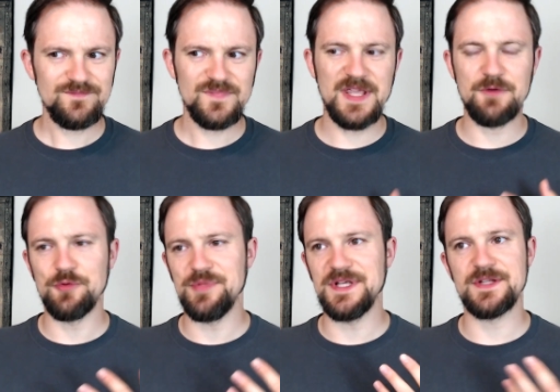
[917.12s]
He
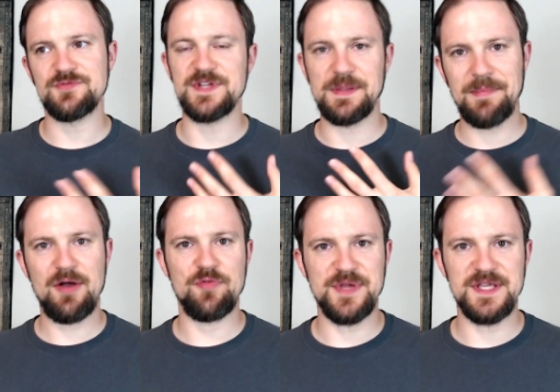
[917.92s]
would be an interesting
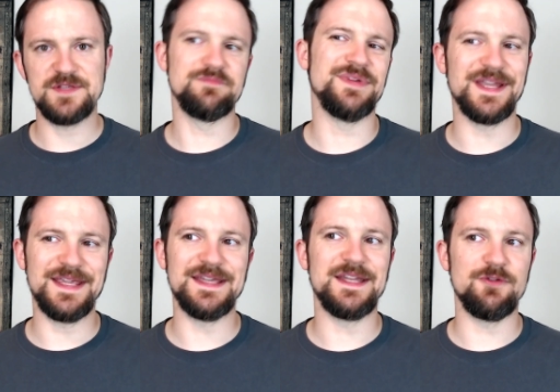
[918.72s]
mouthpiece, but
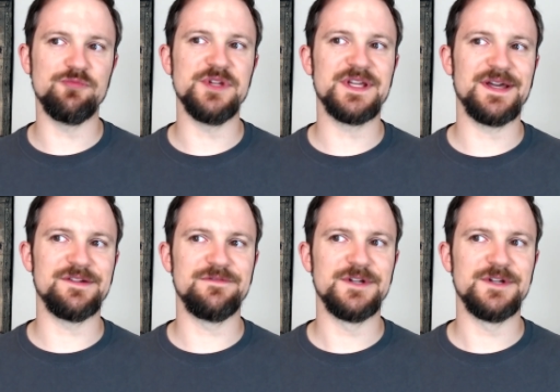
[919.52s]
again, he would be kind of